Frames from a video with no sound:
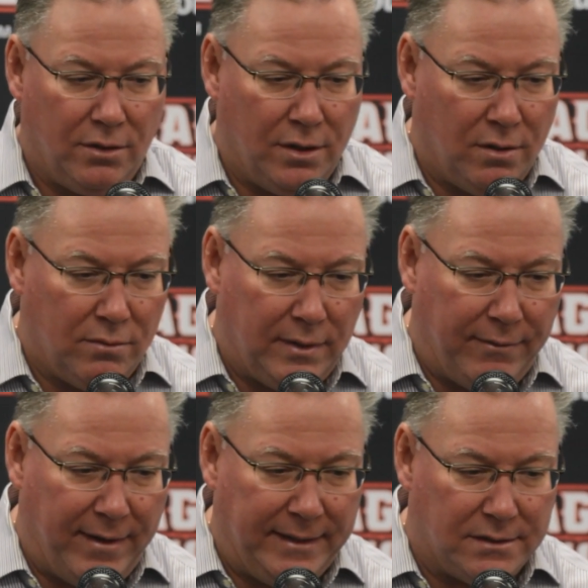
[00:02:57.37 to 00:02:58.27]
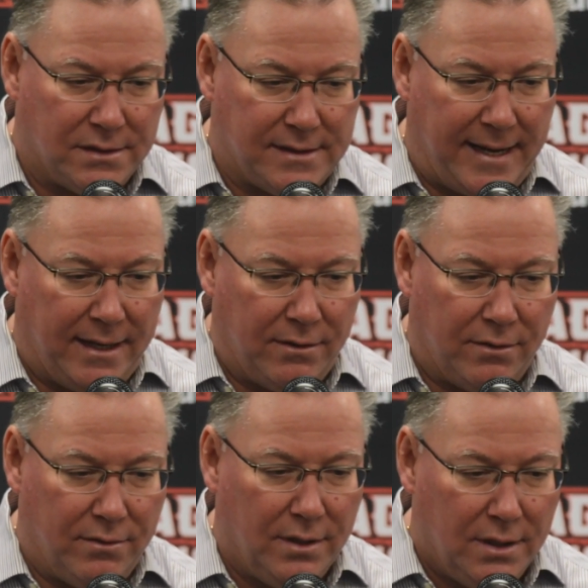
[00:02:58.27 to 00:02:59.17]
You know, he raised the
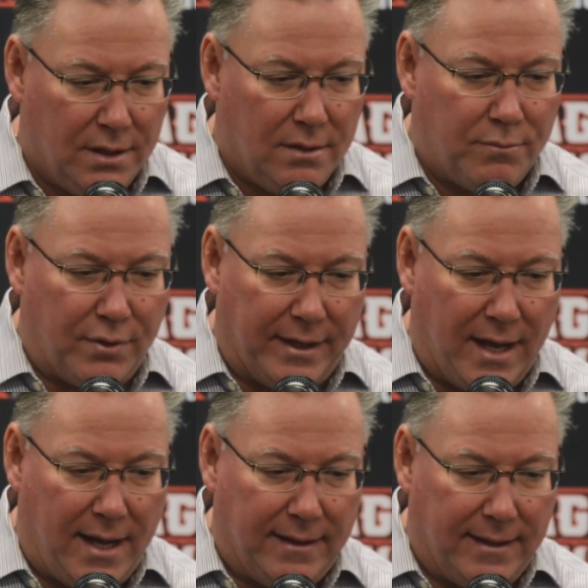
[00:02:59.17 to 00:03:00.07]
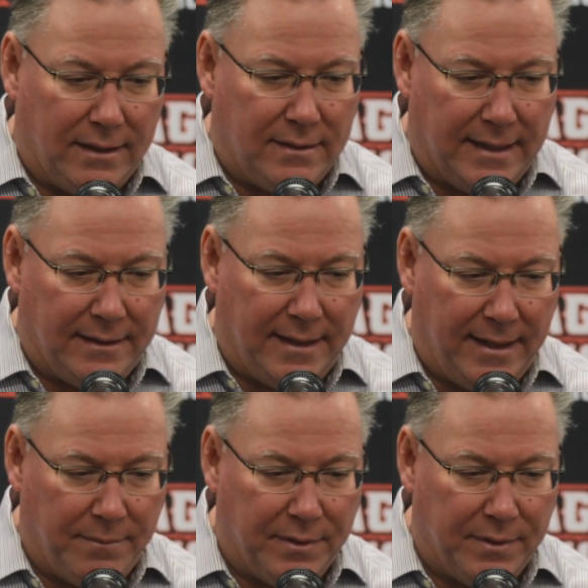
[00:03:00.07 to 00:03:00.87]
standard pretty high that day.